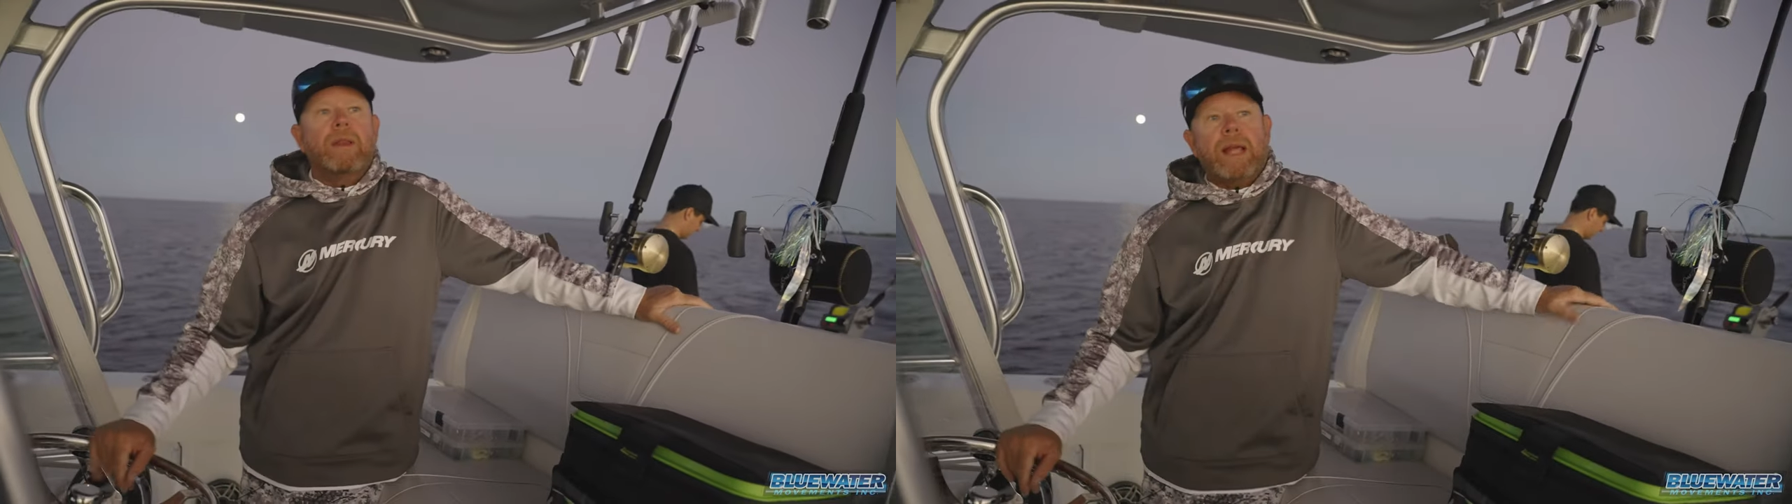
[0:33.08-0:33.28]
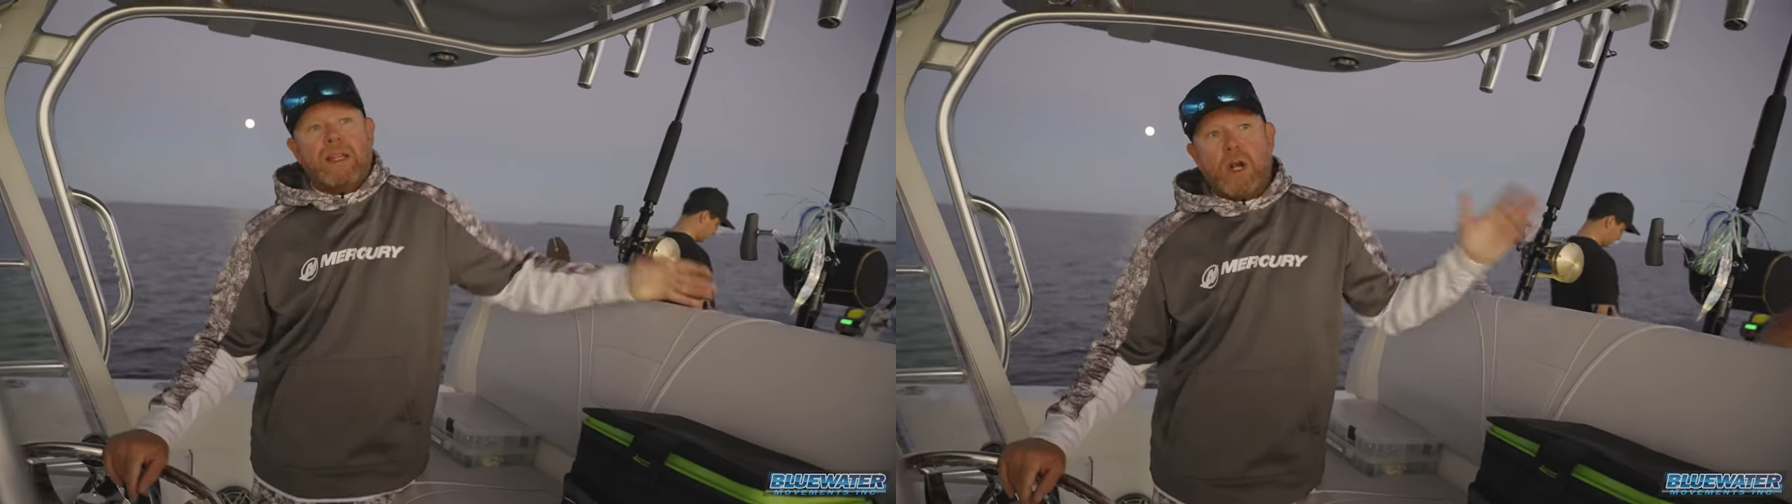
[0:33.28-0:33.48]

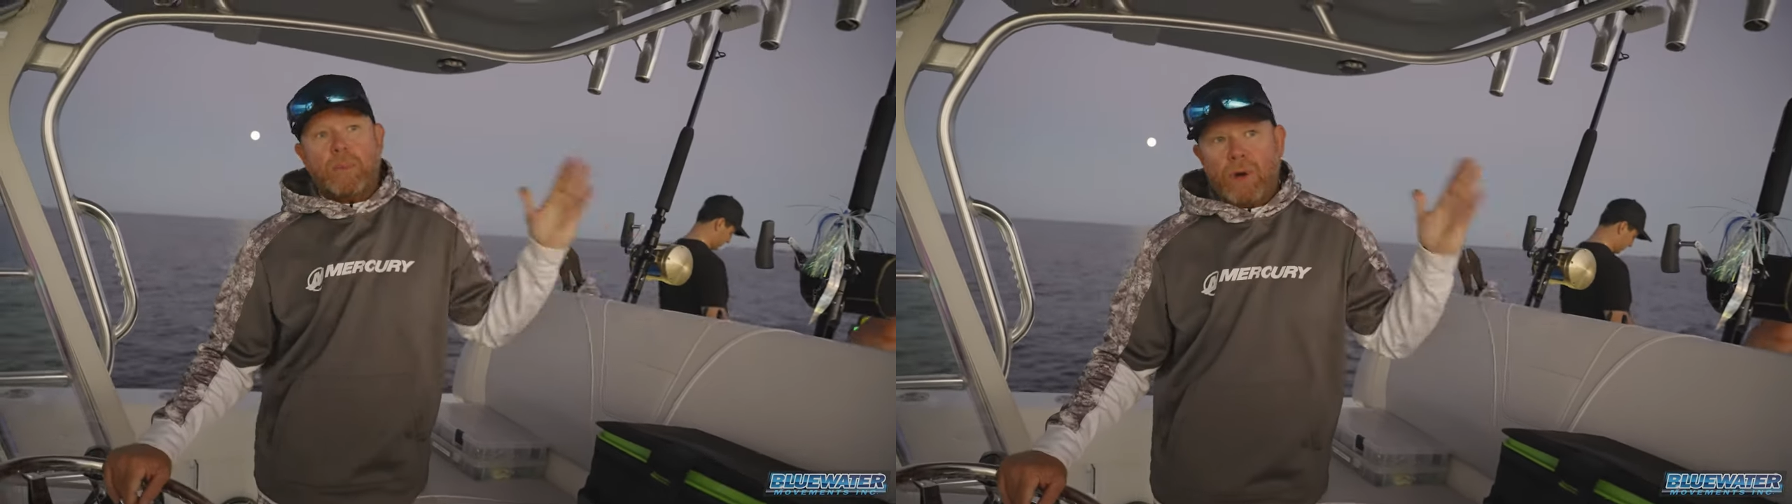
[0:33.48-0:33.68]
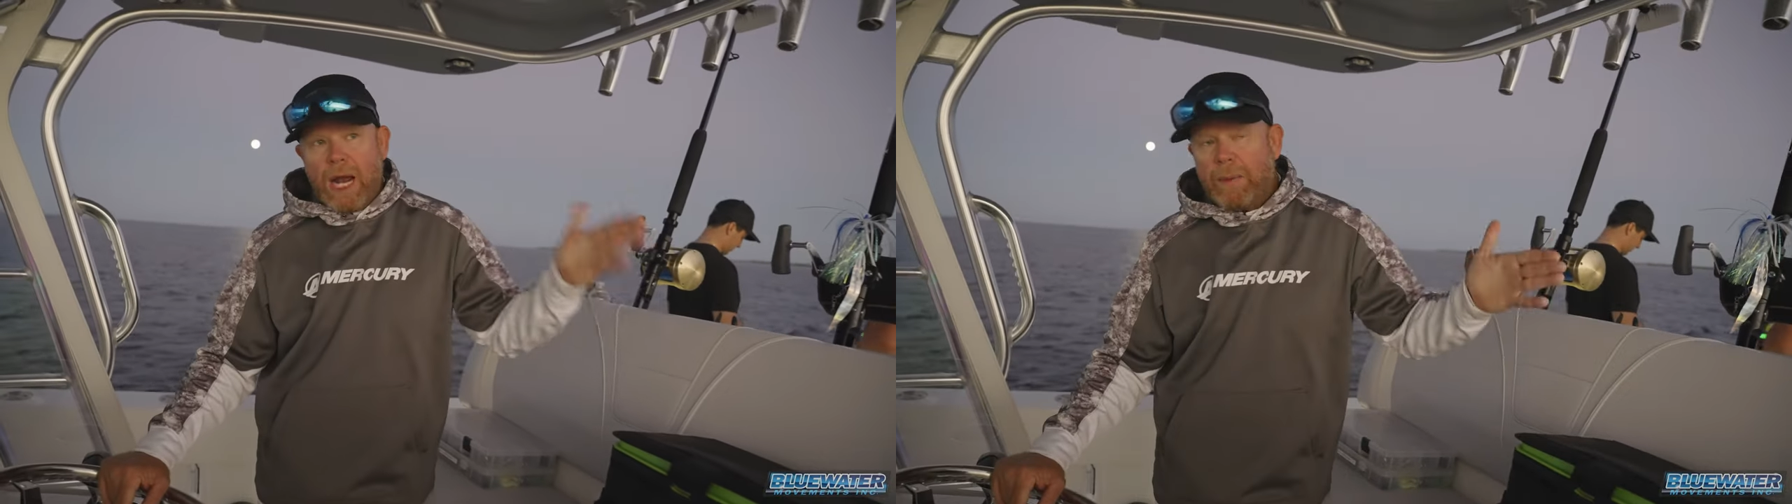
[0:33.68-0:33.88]
That's our
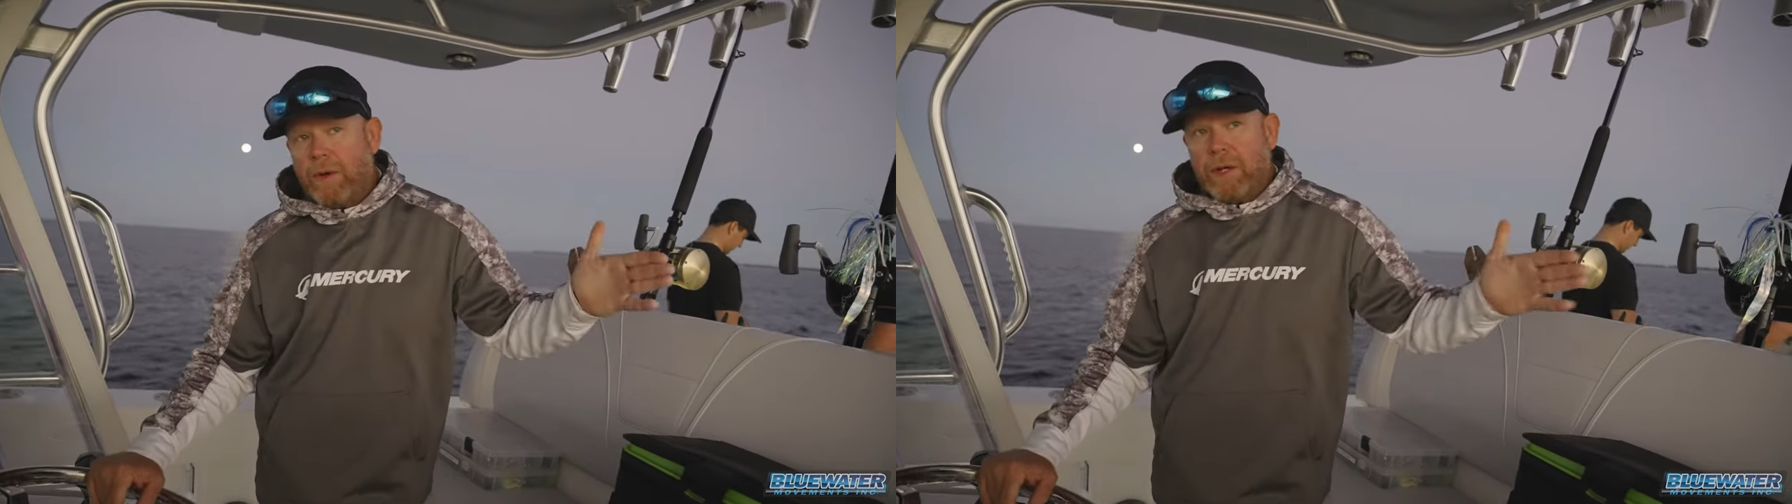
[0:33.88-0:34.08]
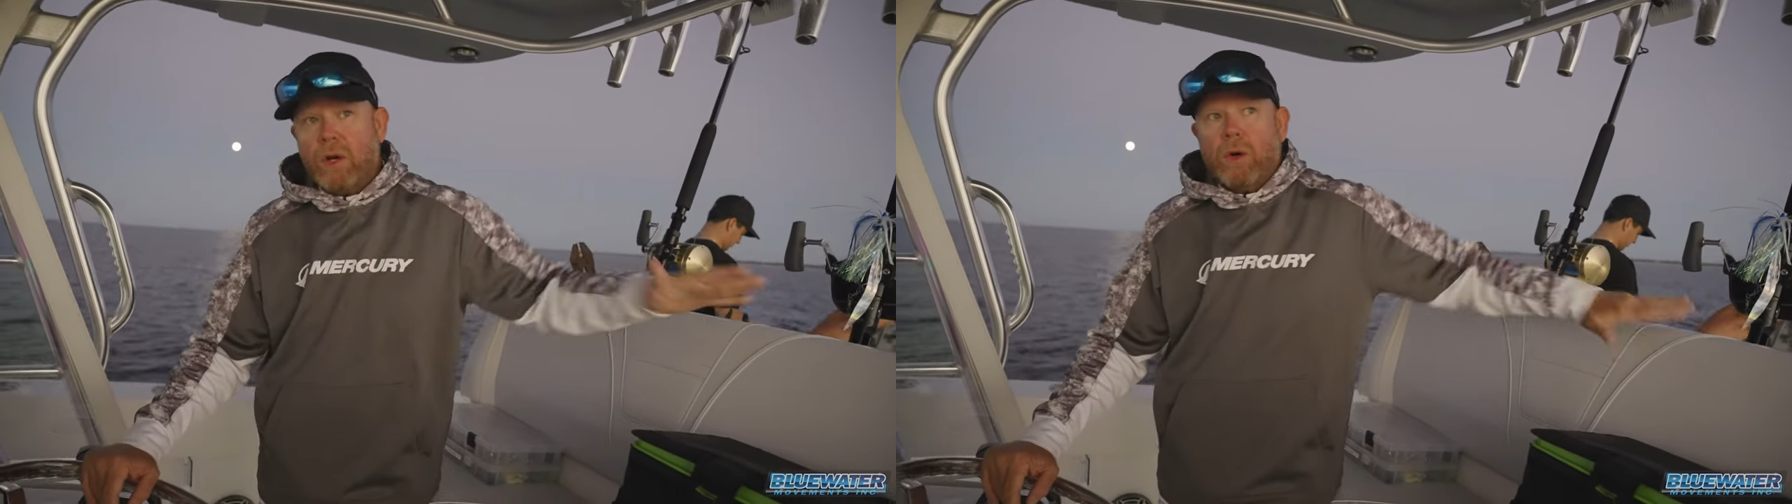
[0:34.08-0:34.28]

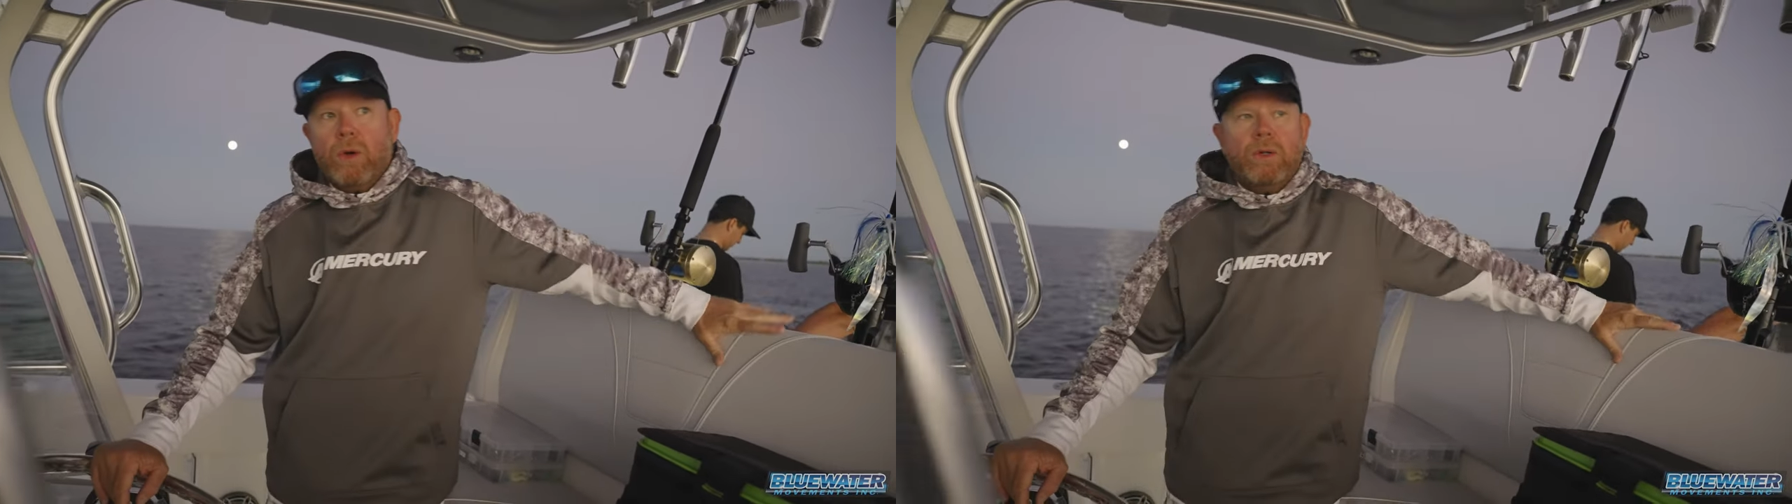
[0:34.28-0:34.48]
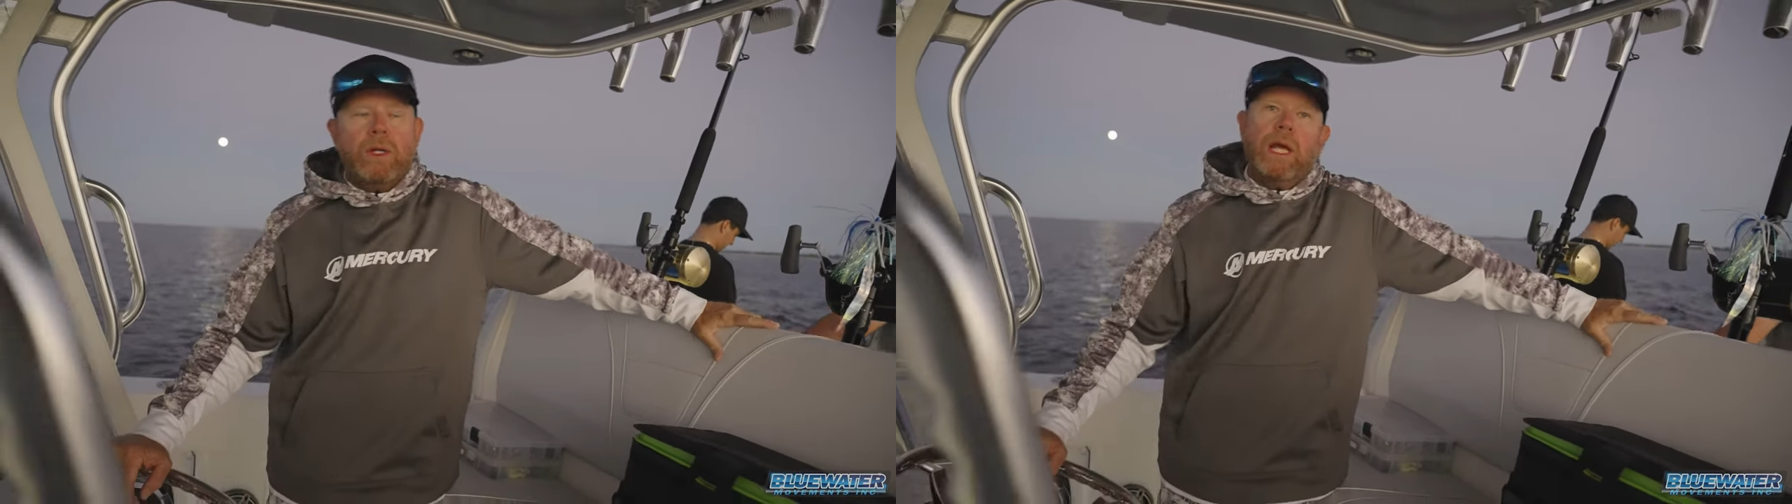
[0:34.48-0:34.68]
primary goal.